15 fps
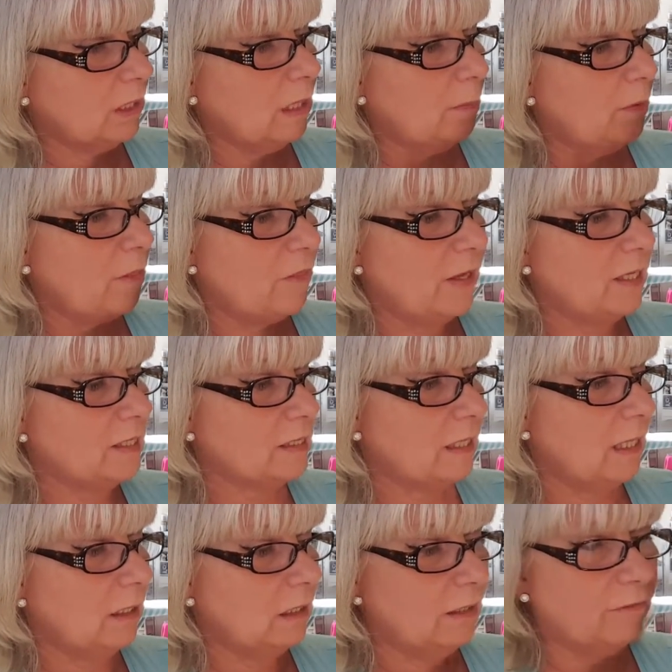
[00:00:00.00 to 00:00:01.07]
a couple of things
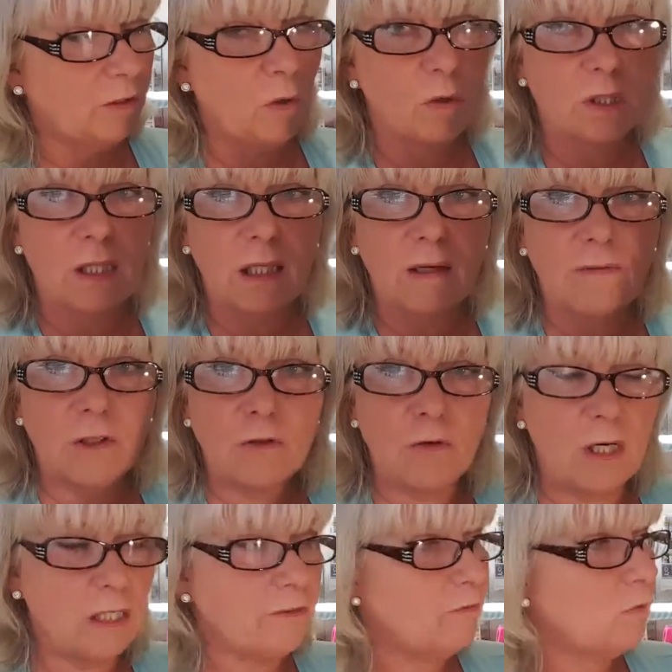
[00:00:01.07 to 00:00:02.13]
that I love. Of course, I love the dress